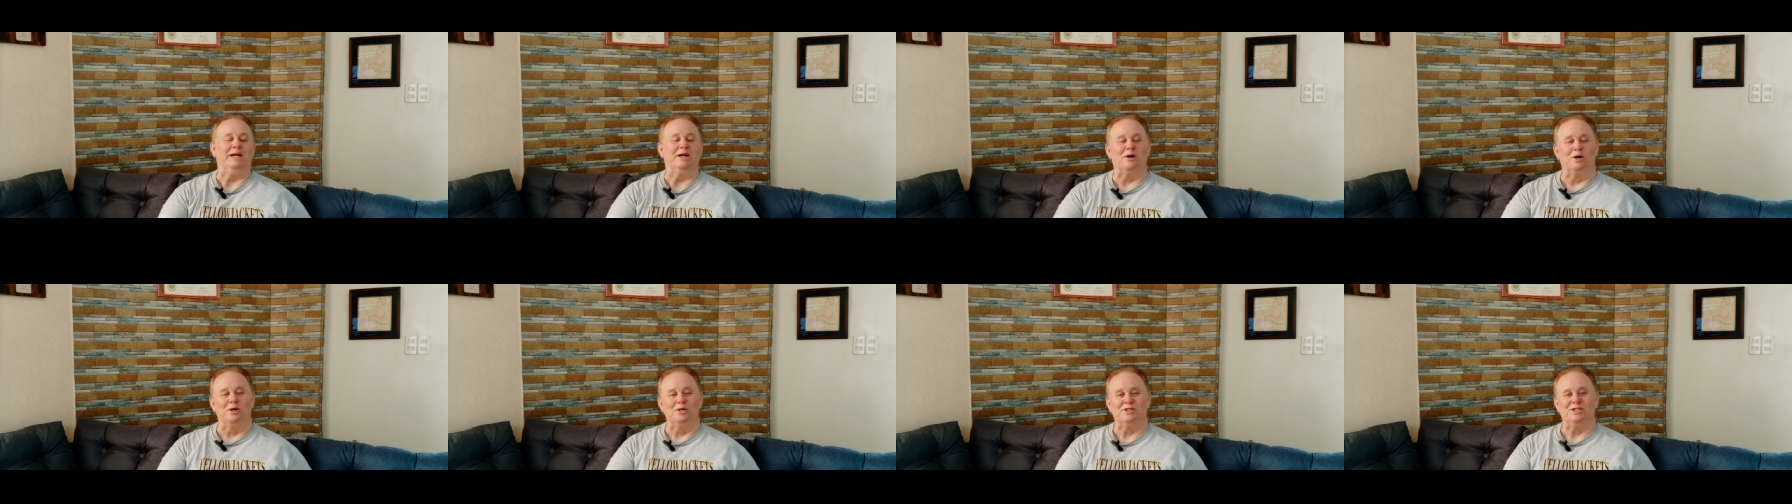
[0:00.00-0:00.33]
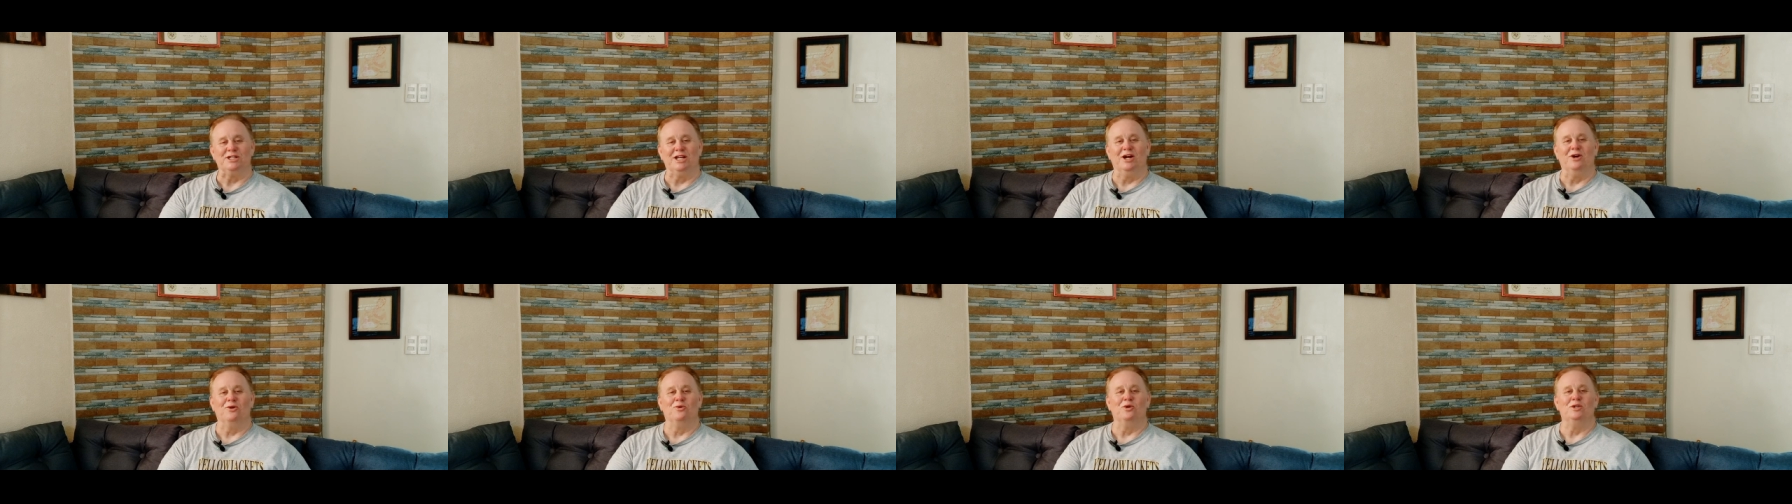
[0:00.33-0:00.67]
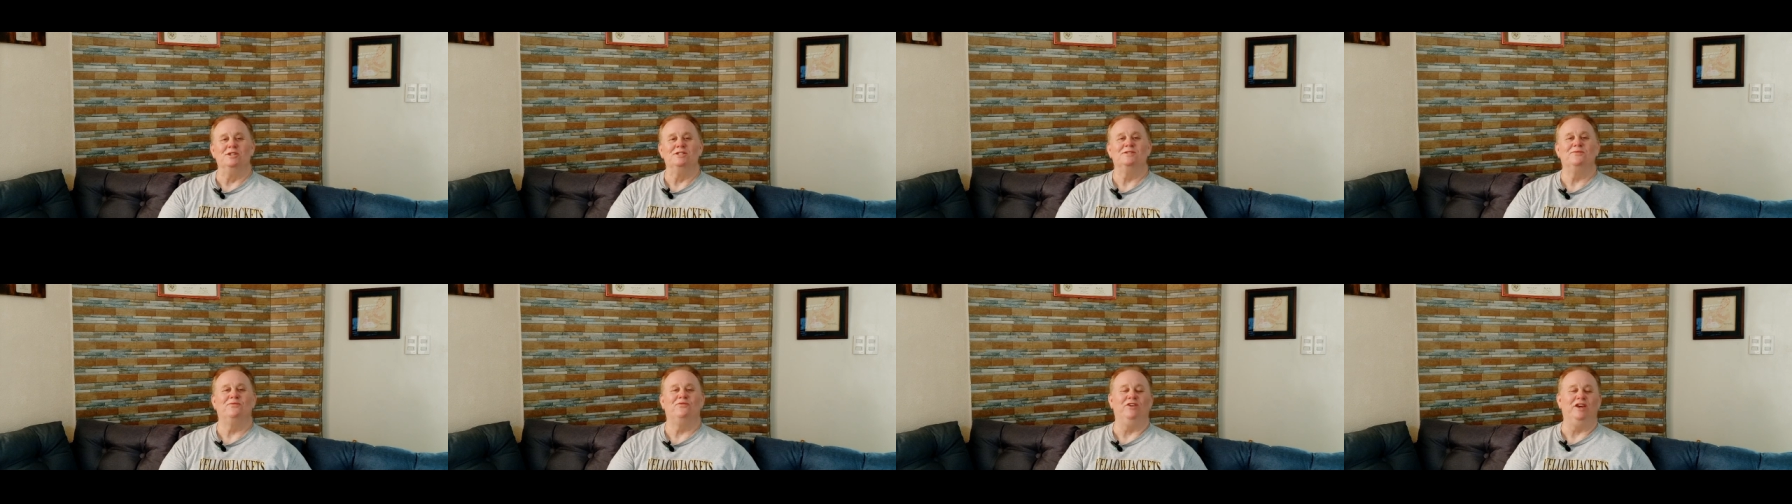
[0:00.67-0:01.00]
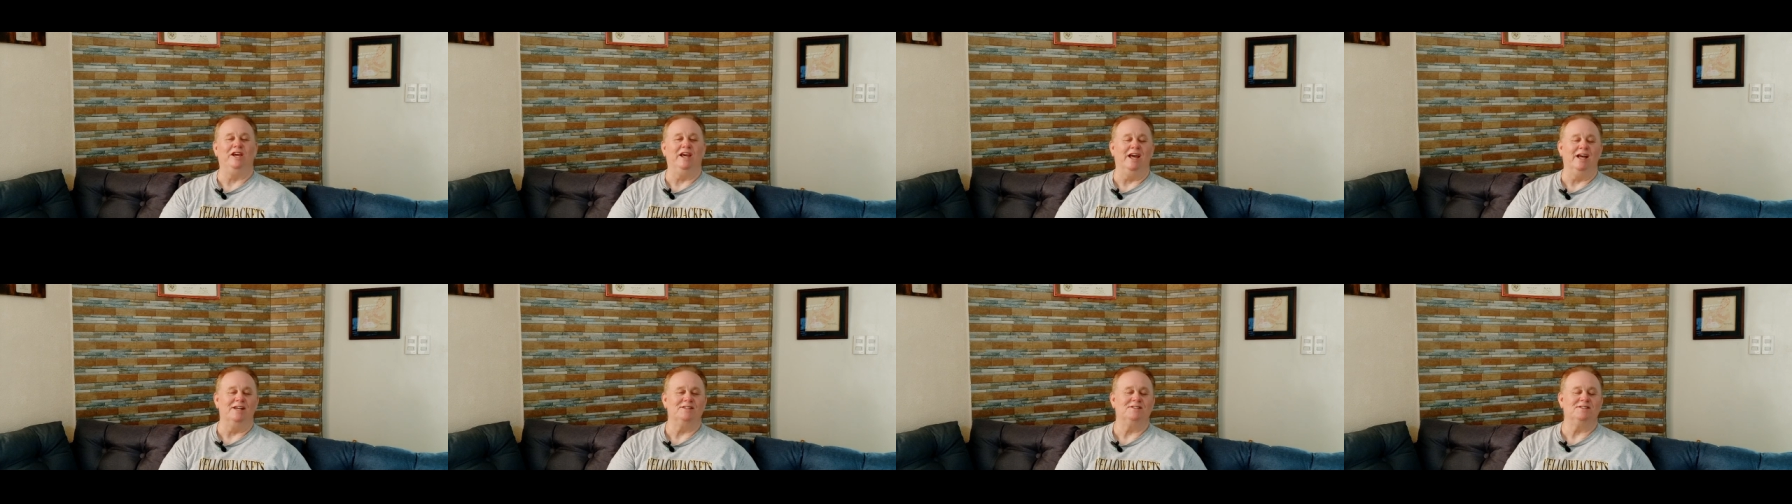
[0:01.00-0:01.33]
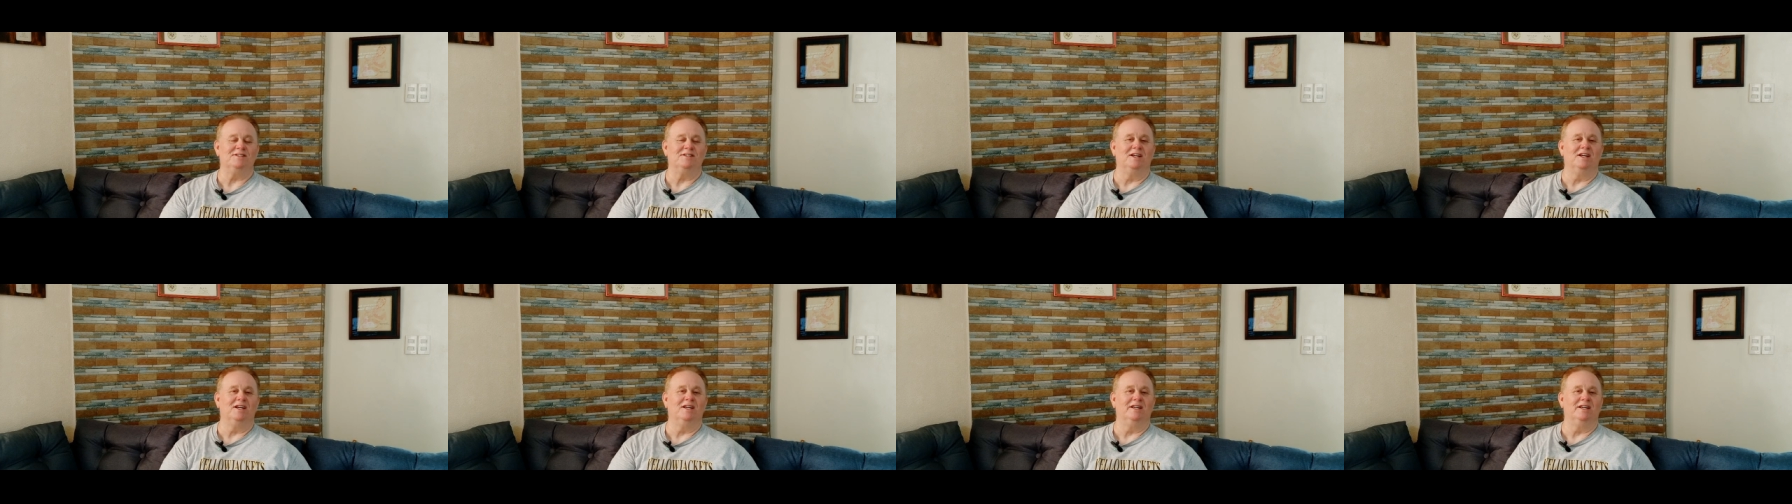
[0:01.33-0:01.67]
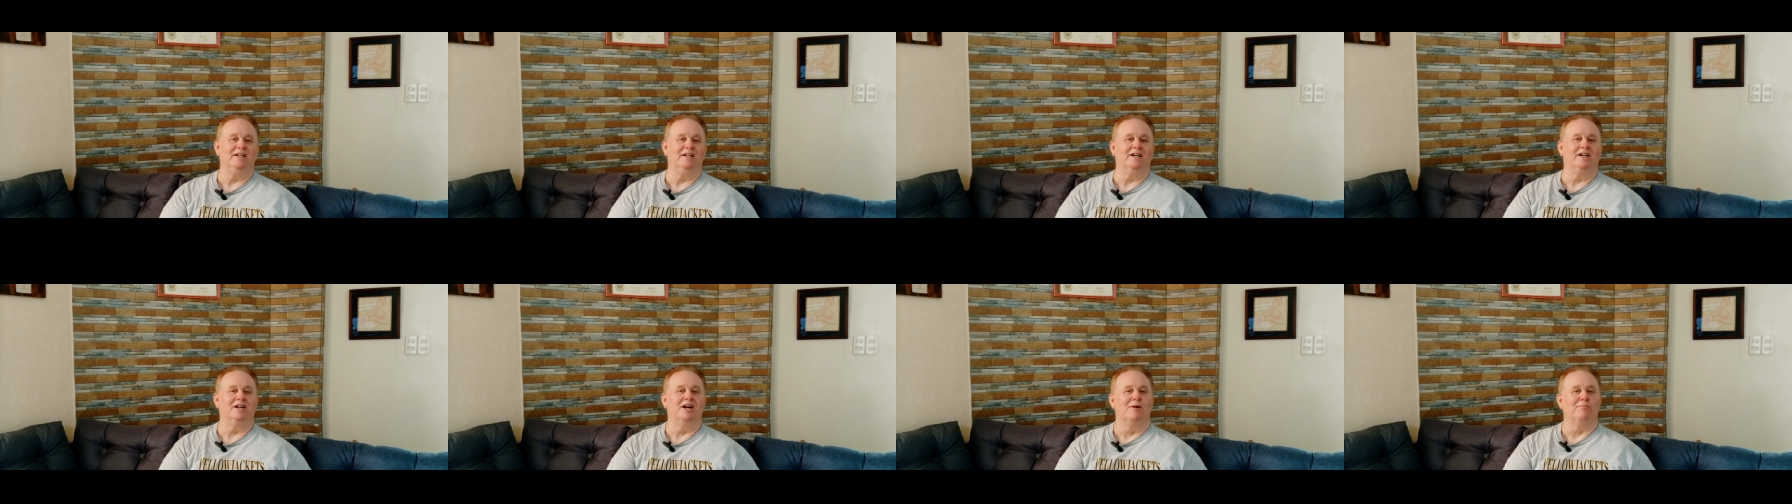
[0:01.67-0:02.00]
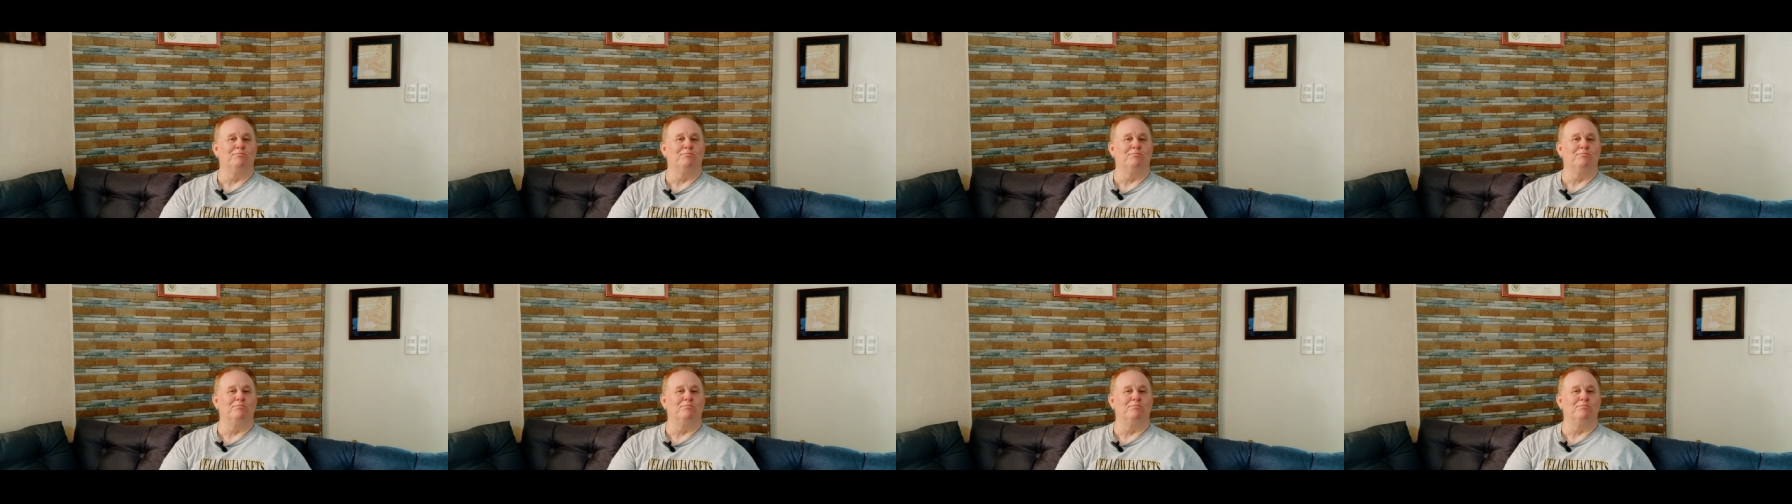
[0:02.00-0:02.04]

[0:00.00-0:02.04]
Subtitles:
because there was Fiesta and a